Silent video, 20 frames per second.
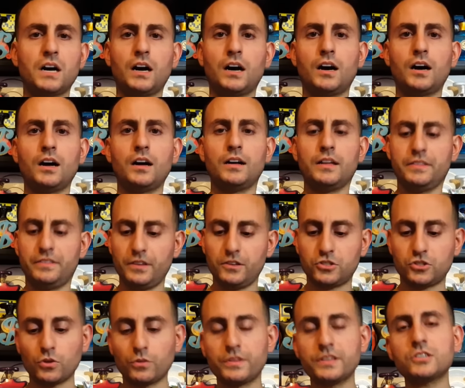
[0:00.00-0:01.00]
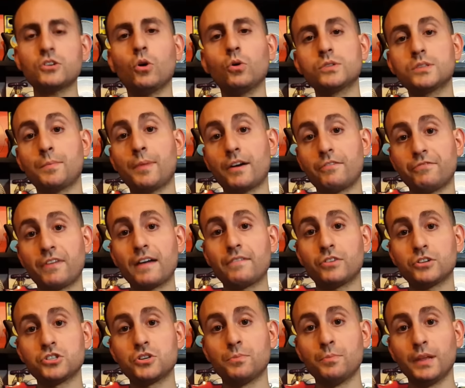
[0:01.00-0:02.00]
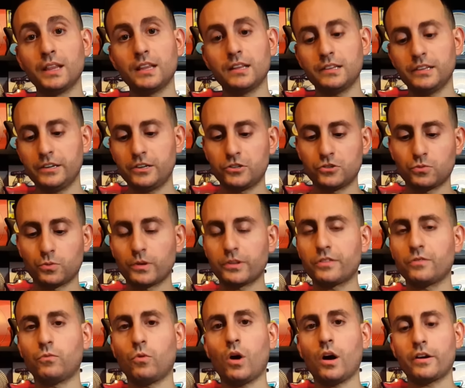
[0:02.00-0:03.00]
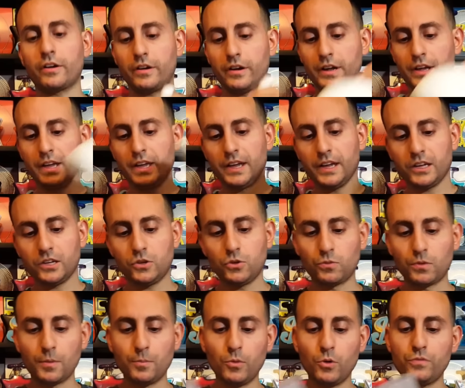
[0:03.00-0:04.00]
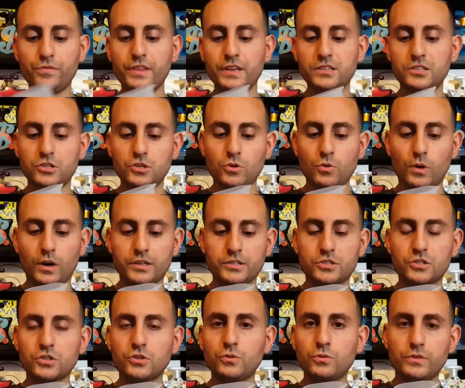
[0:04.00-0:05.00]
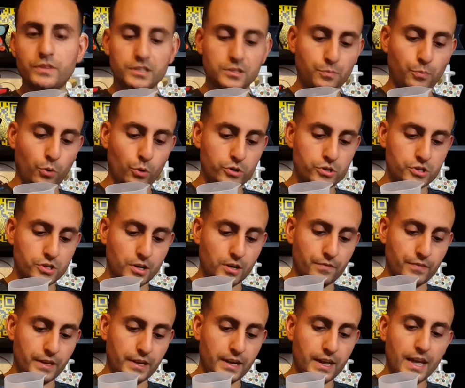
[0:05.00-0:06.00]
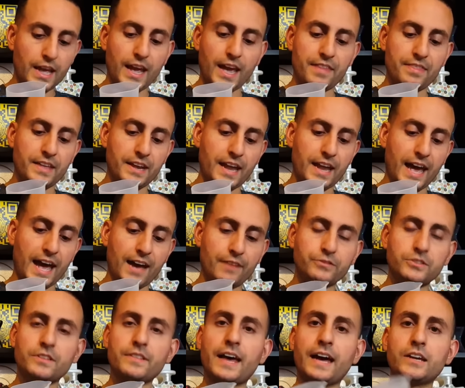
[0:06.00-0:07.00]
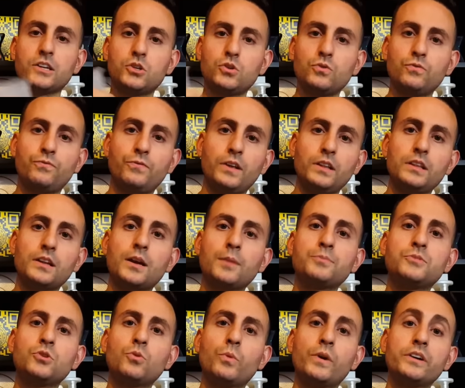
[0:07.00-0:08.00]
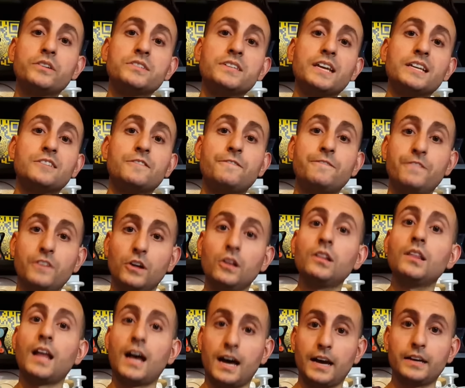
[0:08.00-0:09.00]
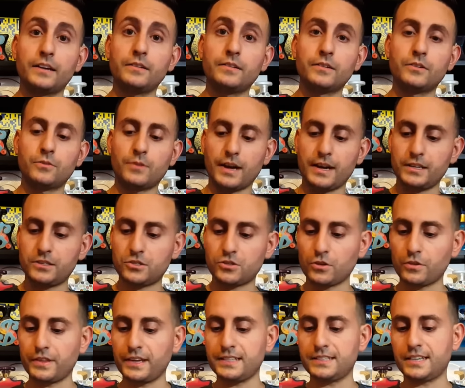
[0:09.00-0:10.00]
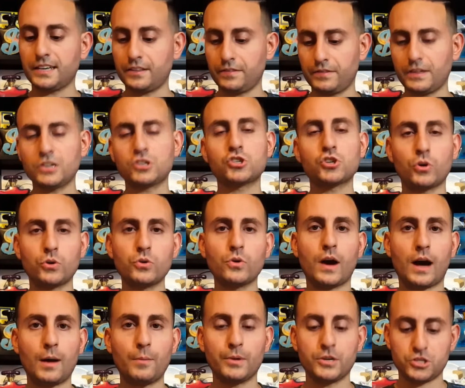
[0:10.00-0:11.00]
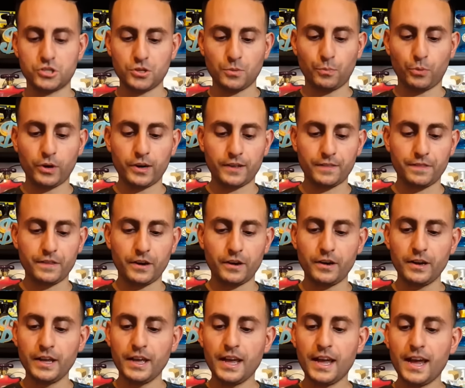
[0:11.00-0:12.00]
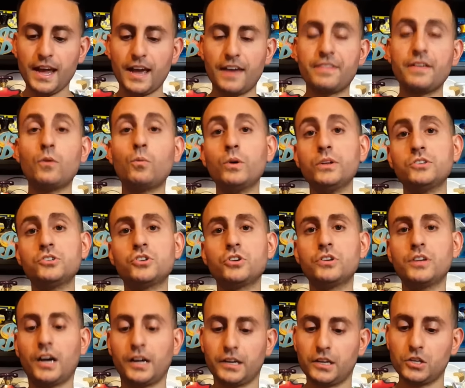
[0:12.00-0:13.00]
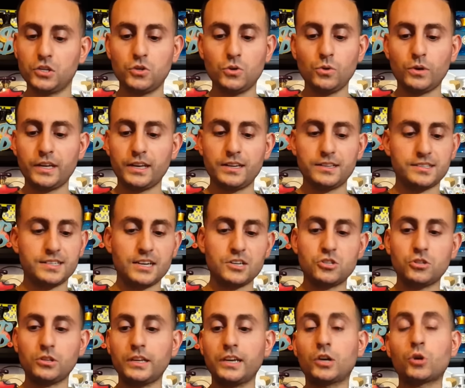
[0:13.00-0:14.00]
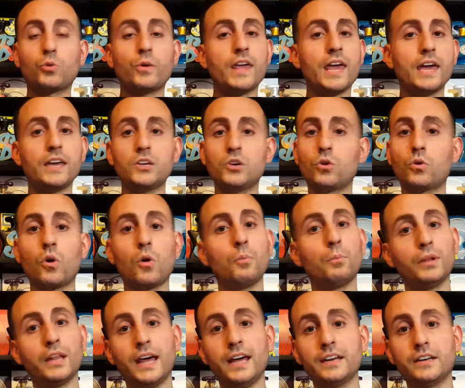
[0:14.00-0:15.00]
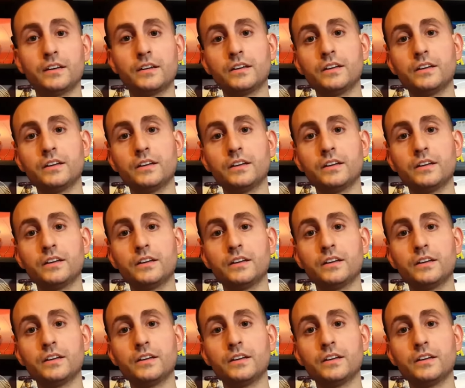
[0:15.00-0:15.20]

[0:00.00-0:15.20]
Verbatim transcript: Uh, so this holds about five hundred milliliters worth of water. You remove this, you unscrew this portion of it, and then after that, you fill it up to where it says fill line, right? So they, t they show you how much to put in there. And then once you're done, you can essentially create your own blend.